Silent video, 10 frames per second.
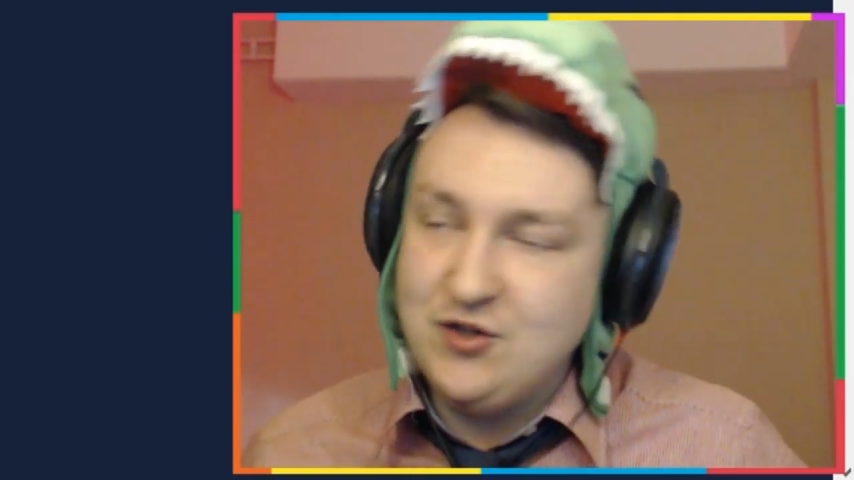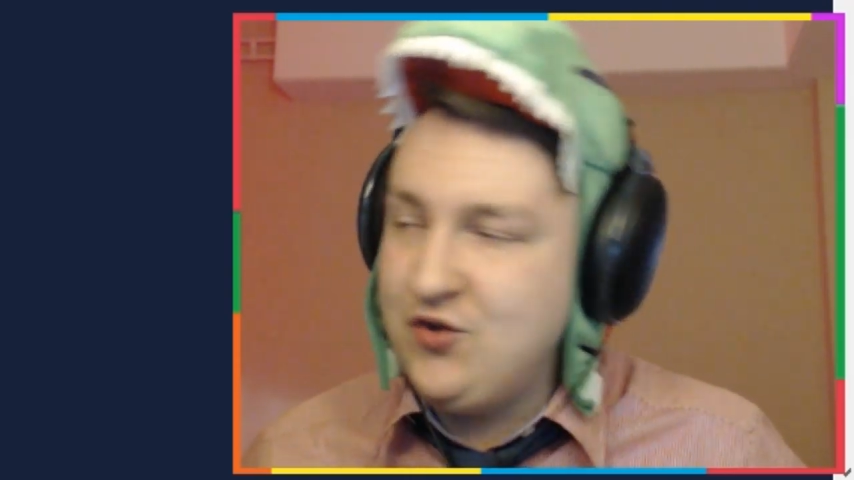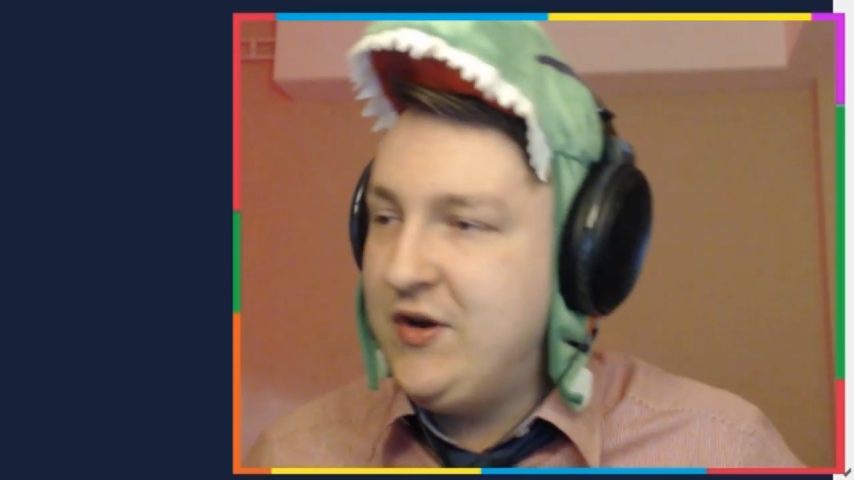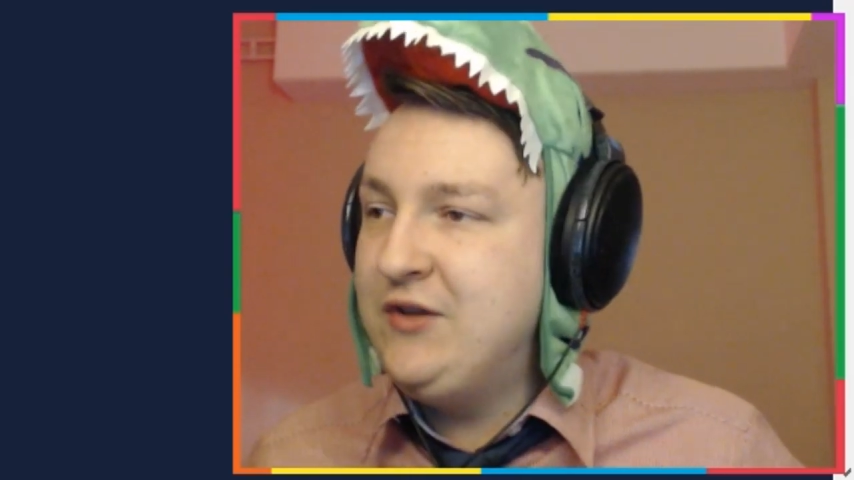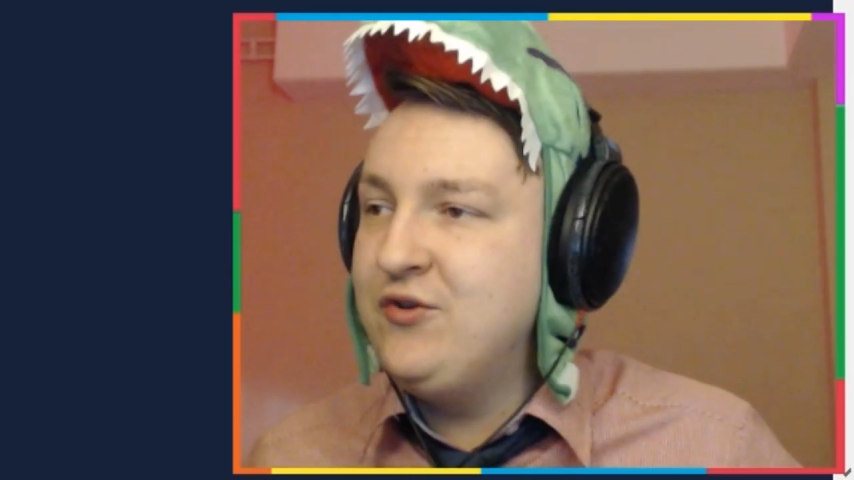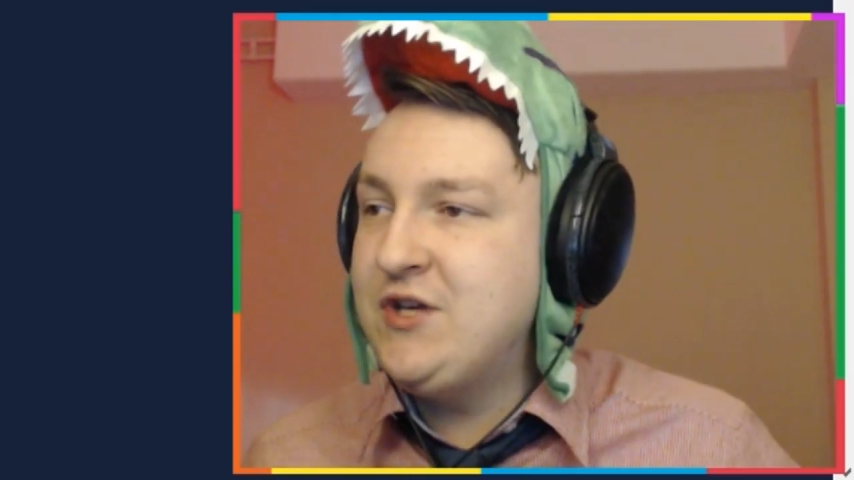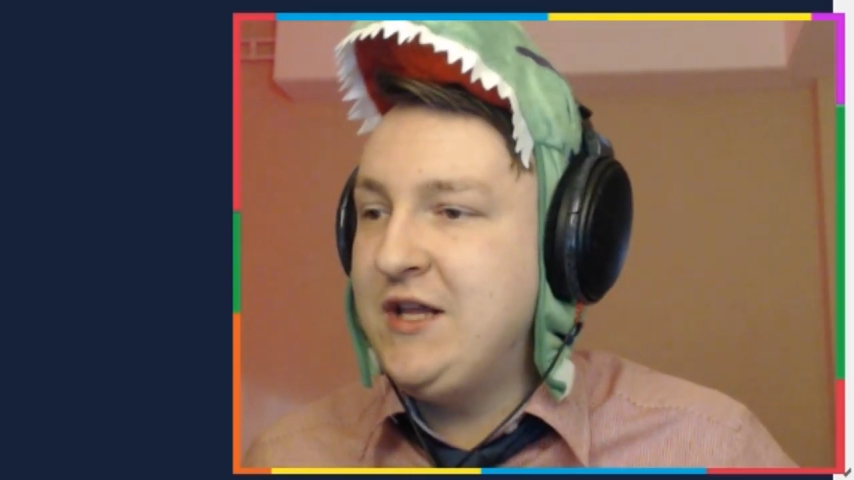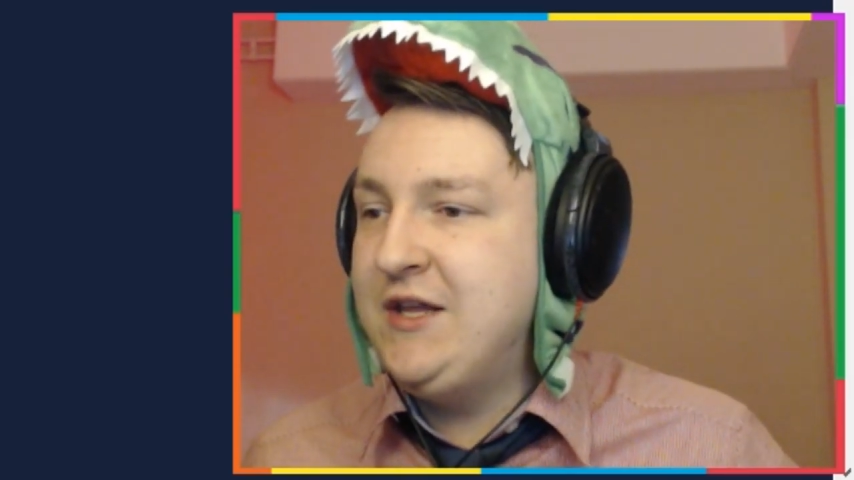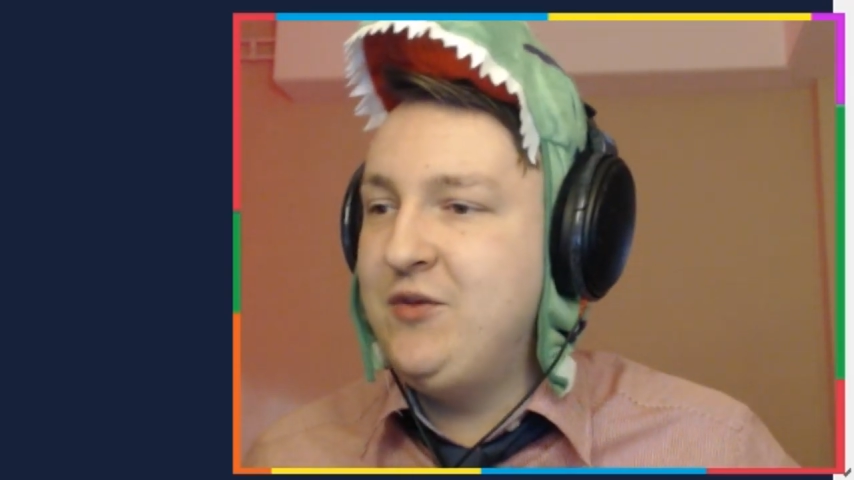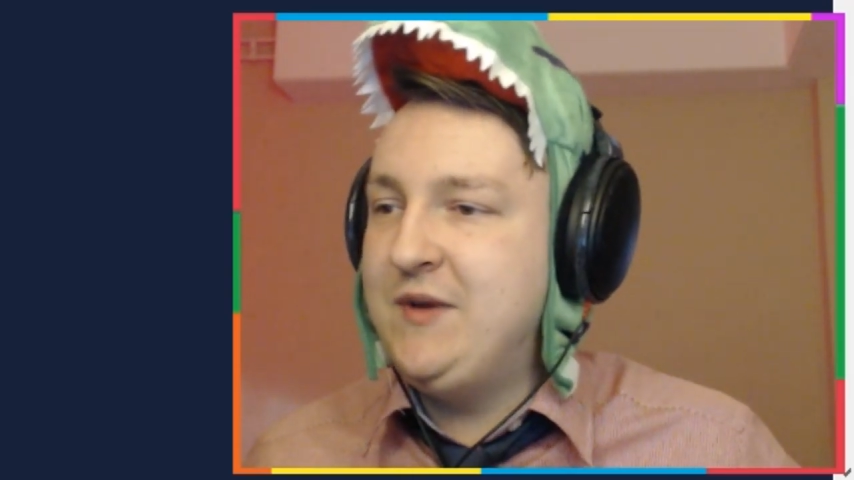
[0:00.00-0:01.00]
so he looks a
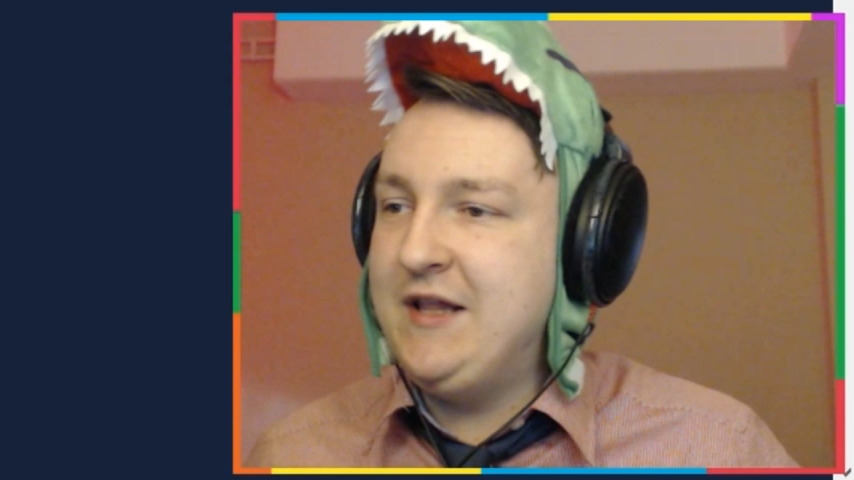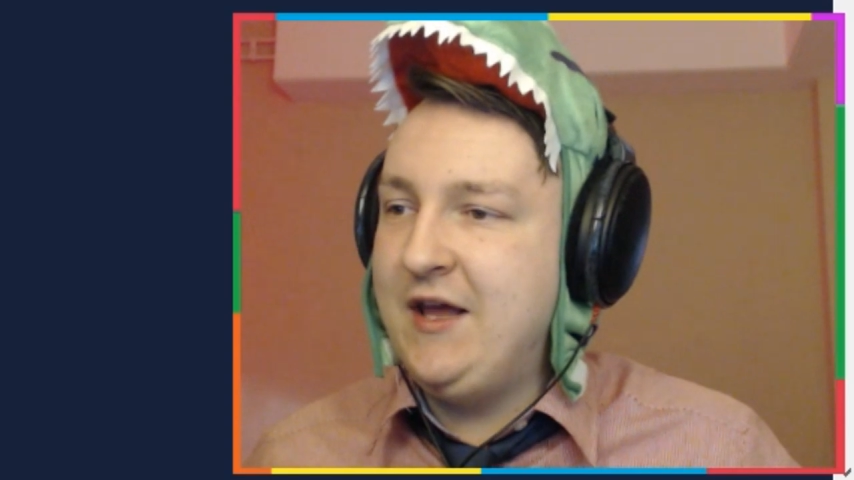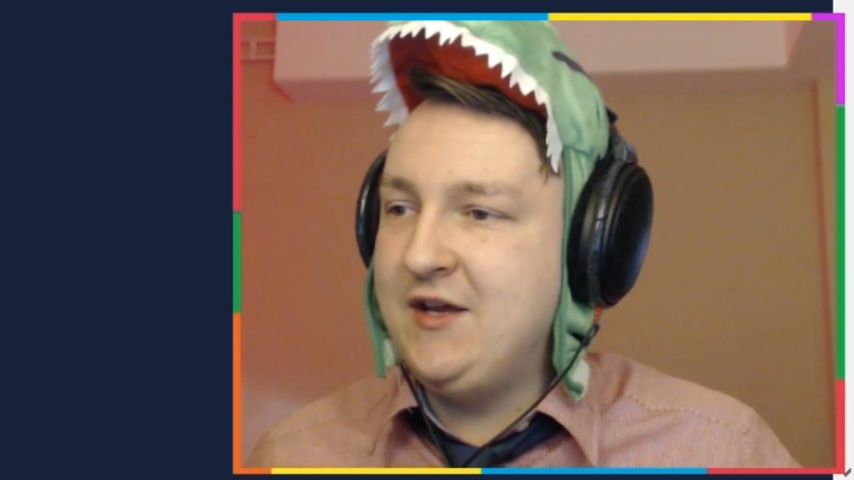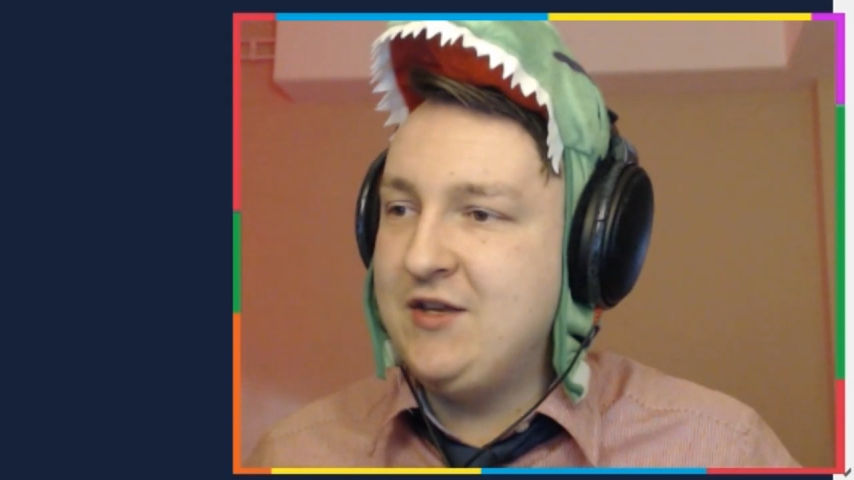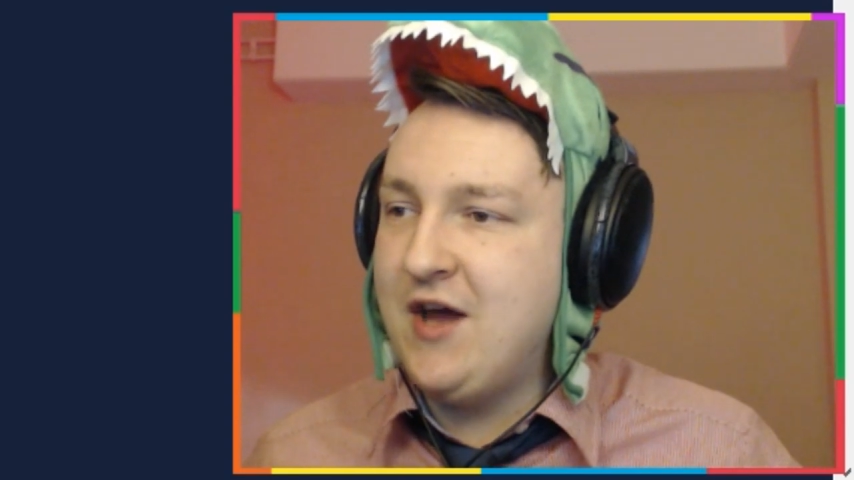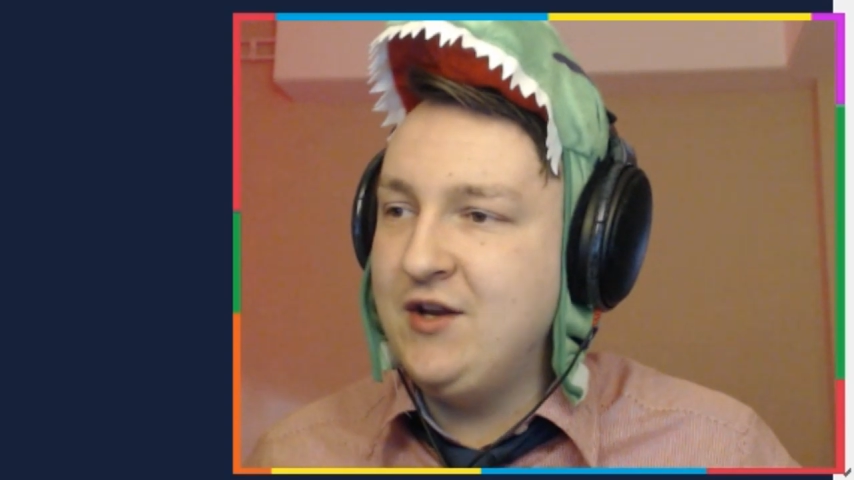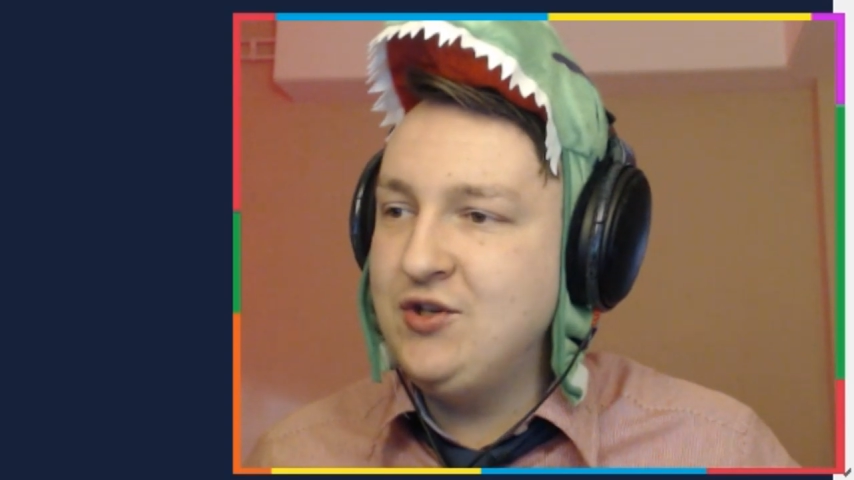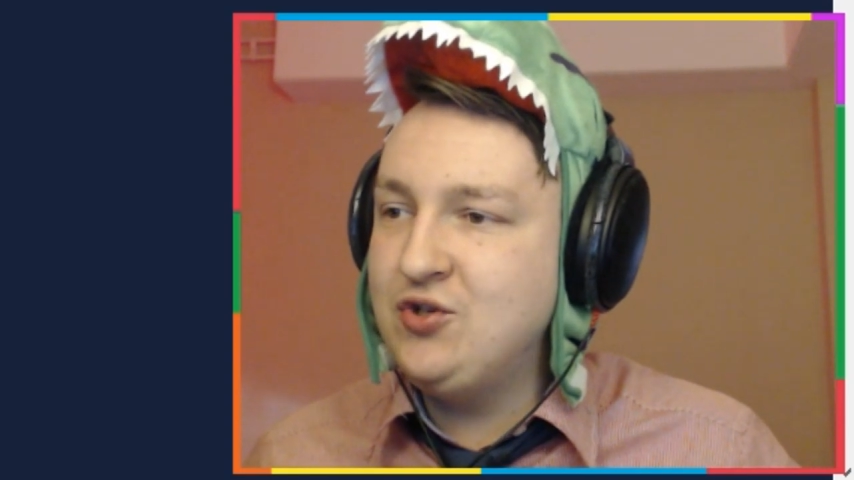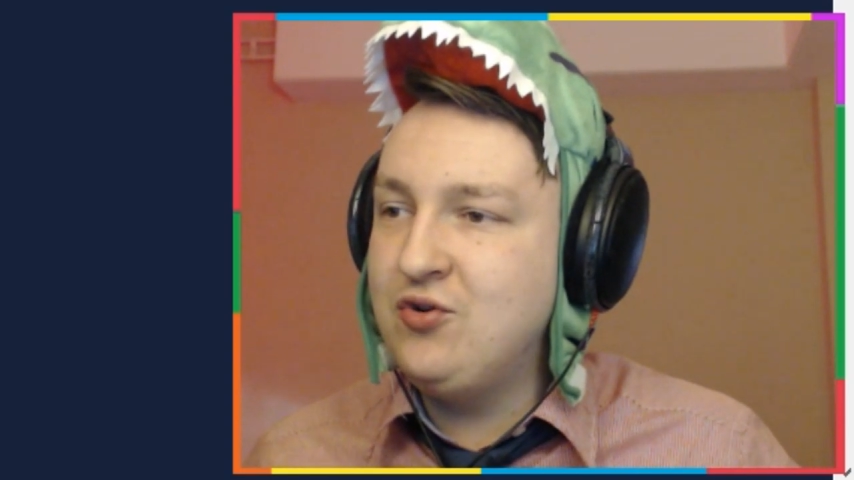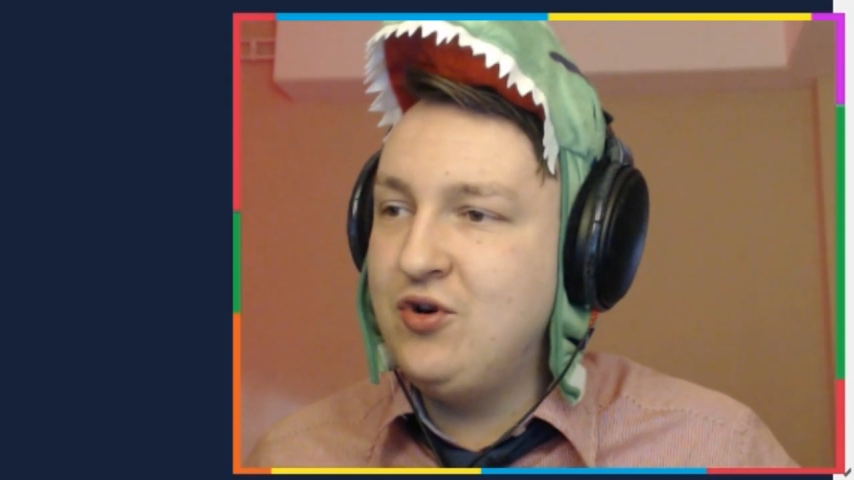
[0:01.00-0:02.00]
little bit like a
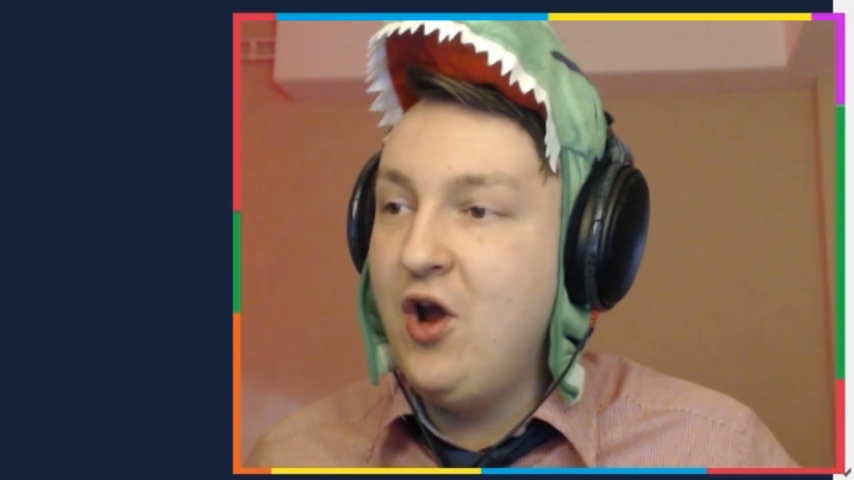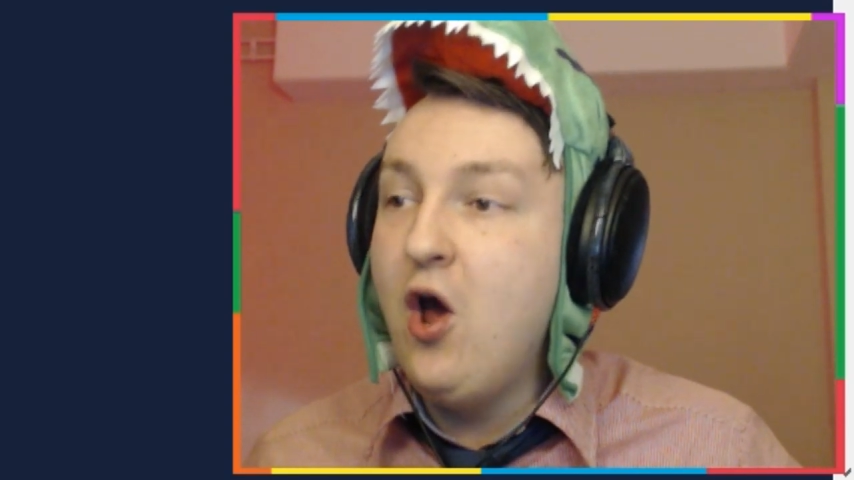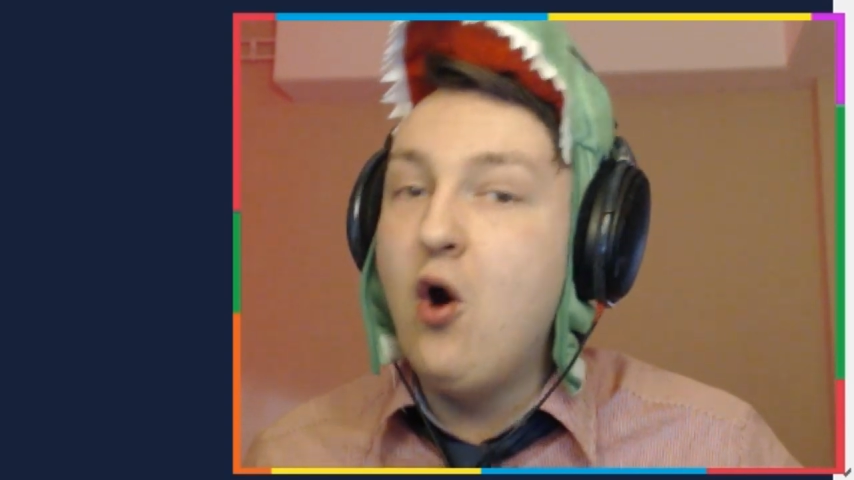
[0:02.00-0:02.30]
dinosaur.